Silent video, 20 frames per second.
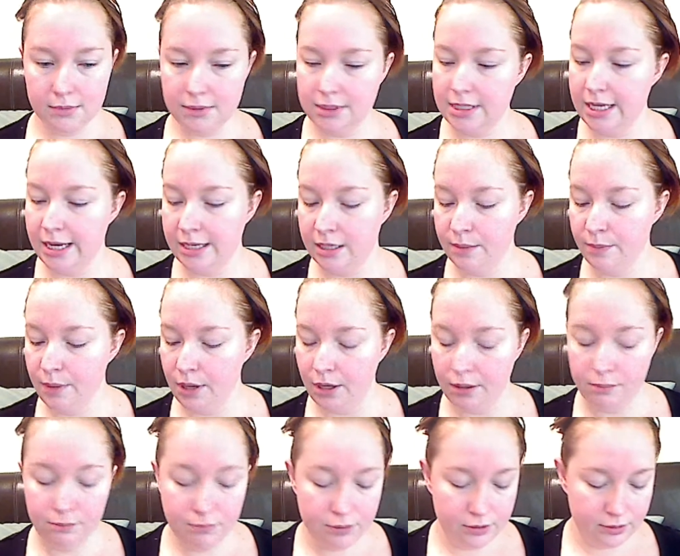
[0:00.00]
take a
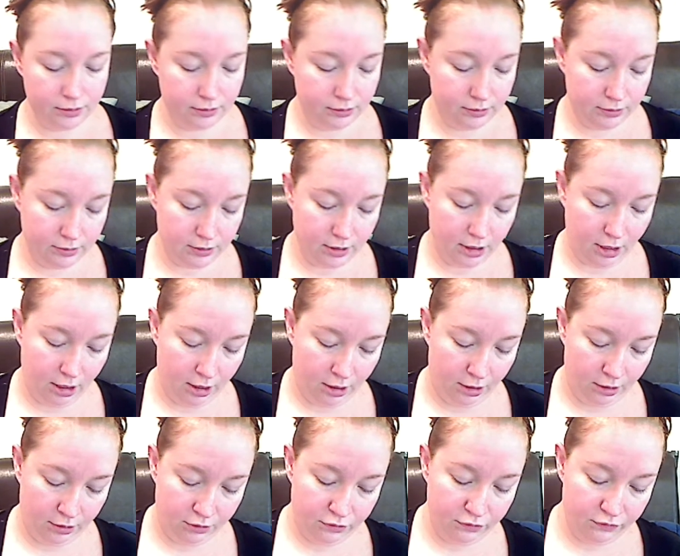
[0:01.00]
pump
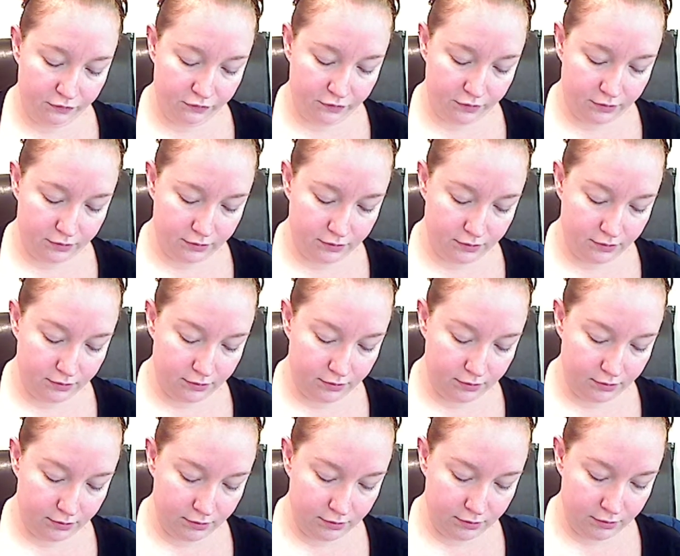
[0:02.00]
of
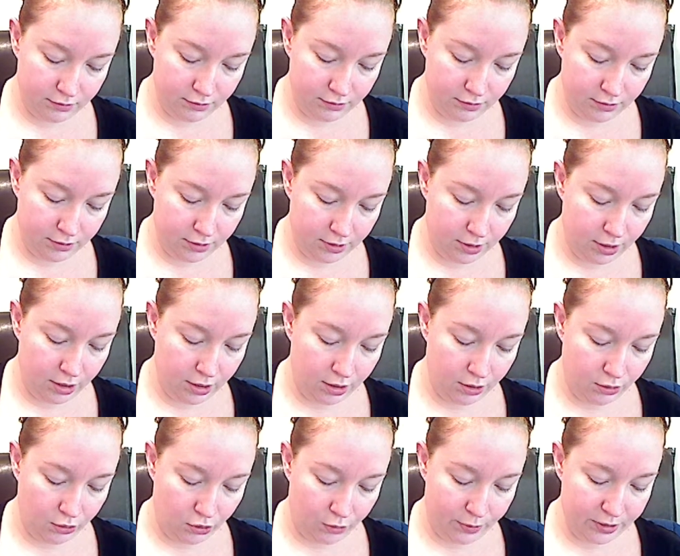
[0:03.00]
the
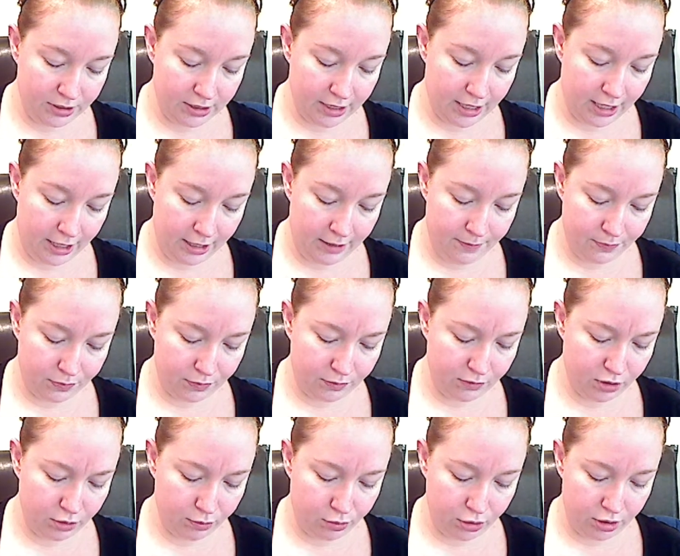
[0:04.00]
Urban Decay. I'm
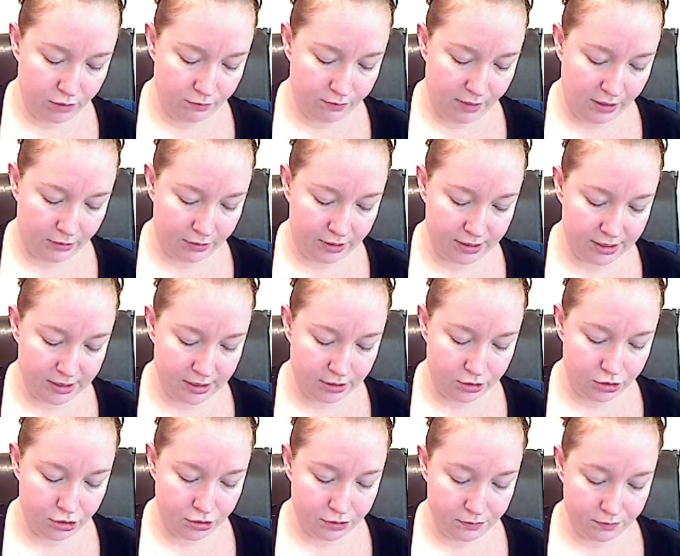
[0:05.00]
going to put it about in the
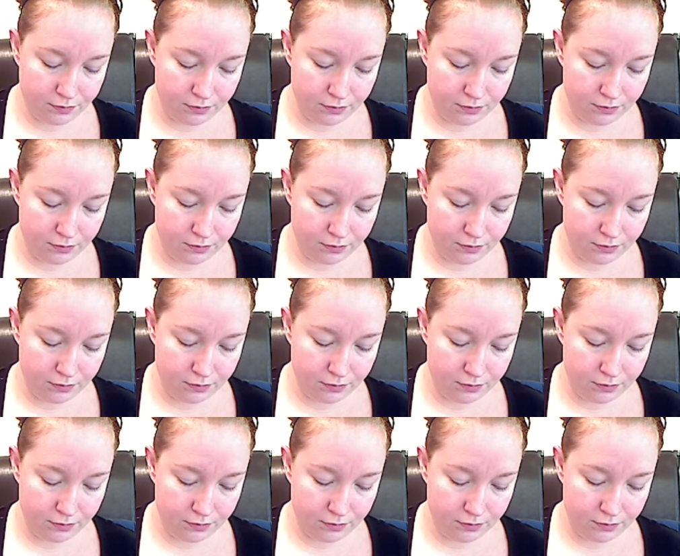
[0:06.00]
center.